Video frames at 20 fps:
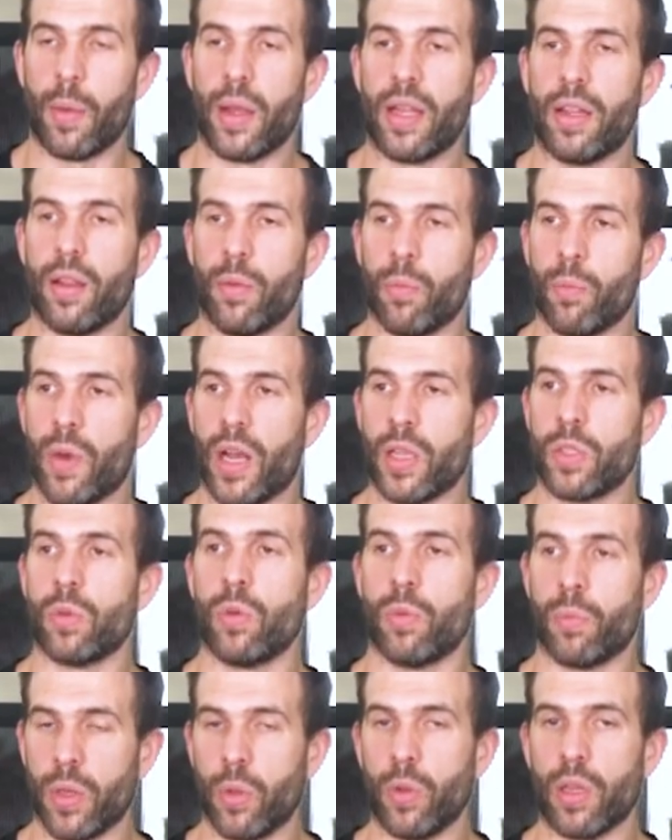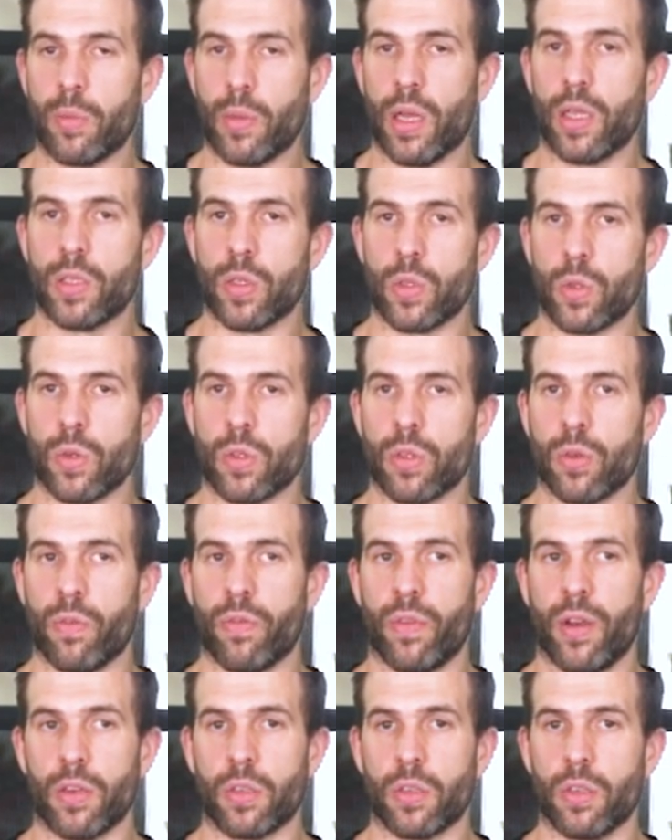I mean, building muscle is also a
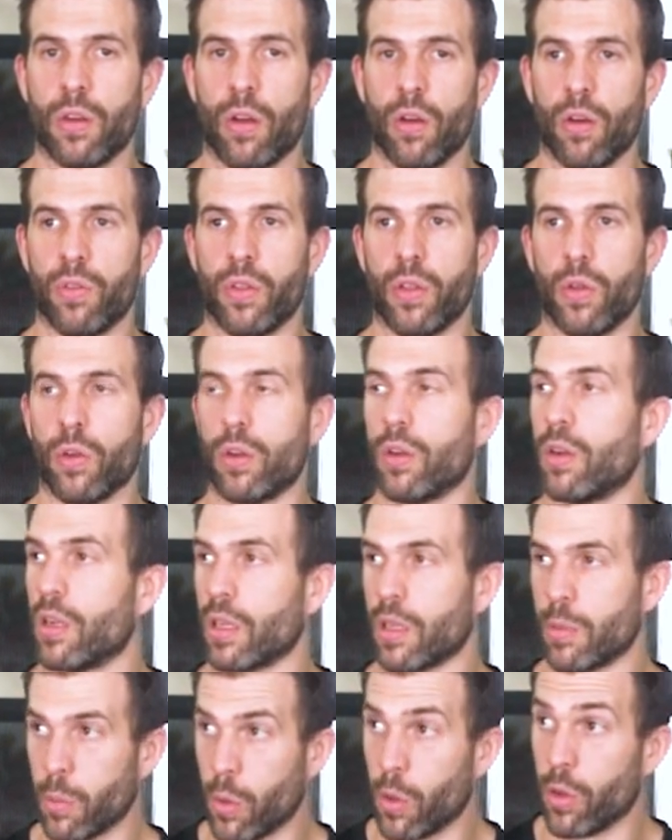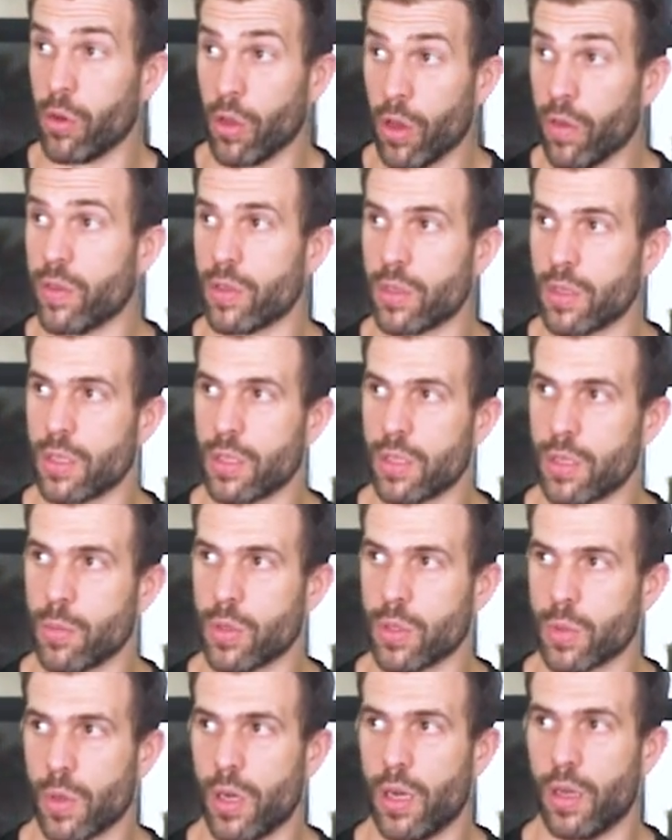function of the autonomic nervous
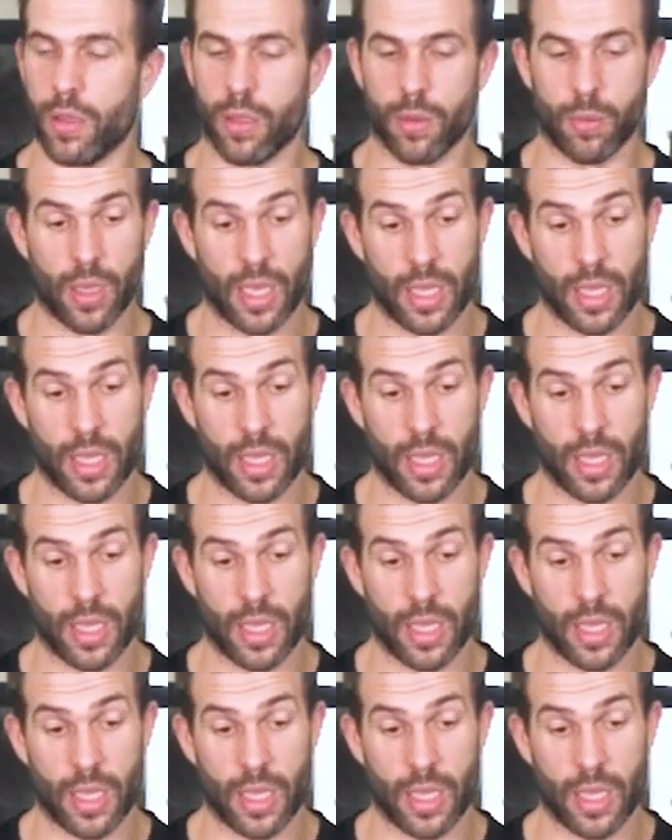system as well,